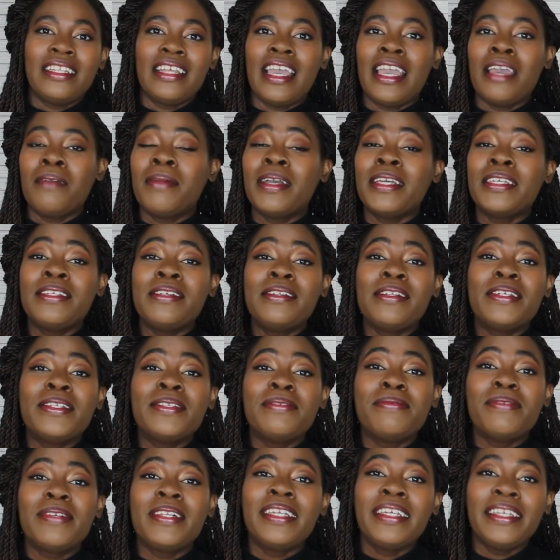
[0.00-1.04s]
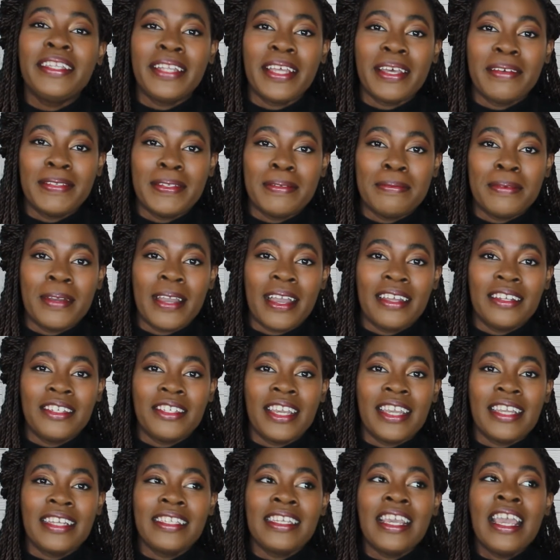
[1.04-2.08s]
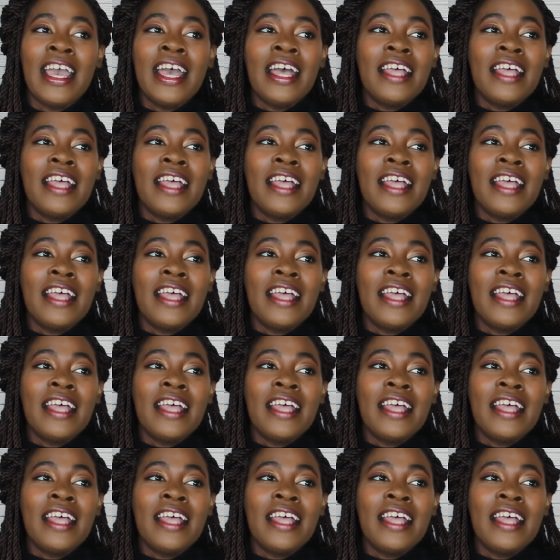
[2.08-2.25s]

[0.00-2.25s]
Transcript: And my students really loved the project.